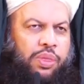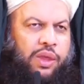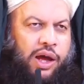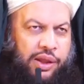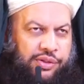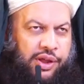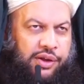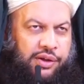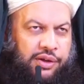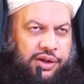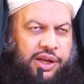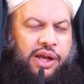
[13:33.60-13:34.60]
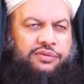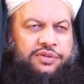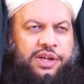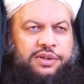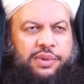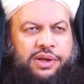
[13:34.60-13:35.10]
on the day of
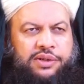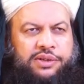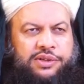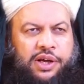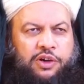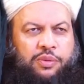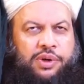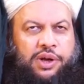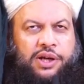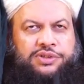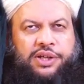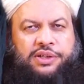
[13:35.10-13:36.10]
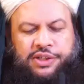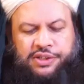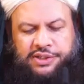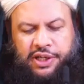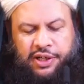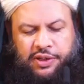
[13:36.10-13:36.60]
judgment. Jazakumullah san
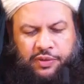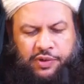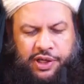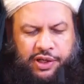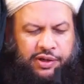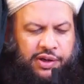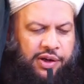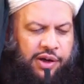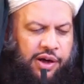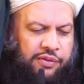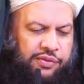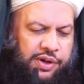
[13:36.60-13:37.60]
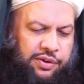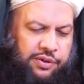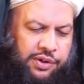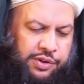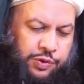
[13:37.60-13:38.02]
jaza. You can offer your